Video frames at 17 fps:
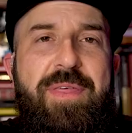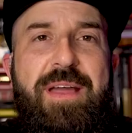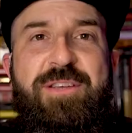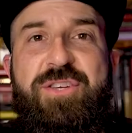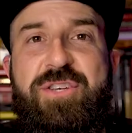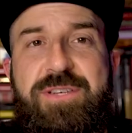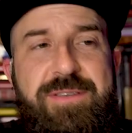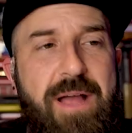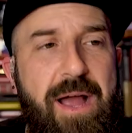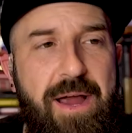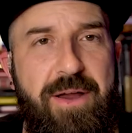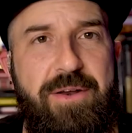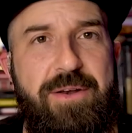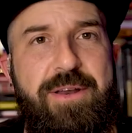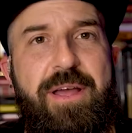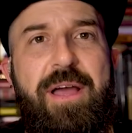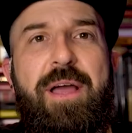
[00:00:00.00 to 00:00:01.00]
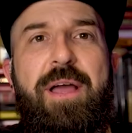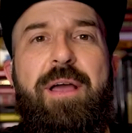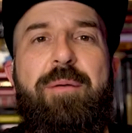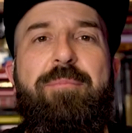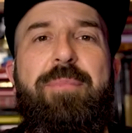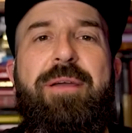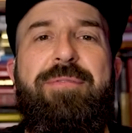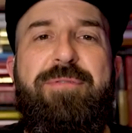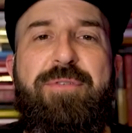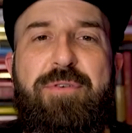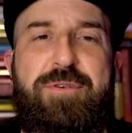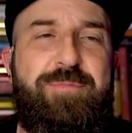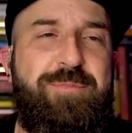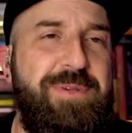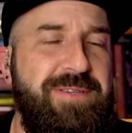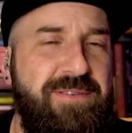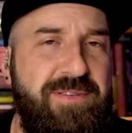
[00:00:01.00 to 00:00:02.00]
I just hired my
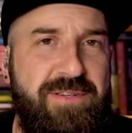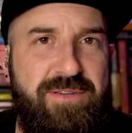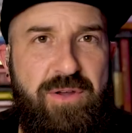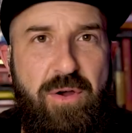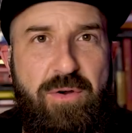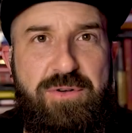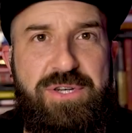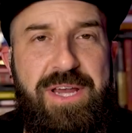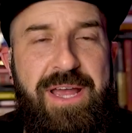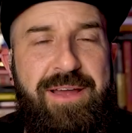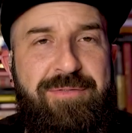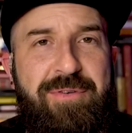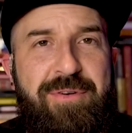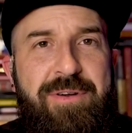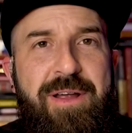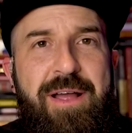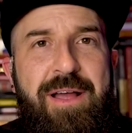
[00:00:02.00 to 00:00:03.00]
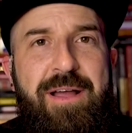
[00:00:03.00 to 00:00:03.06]
first business coach ever.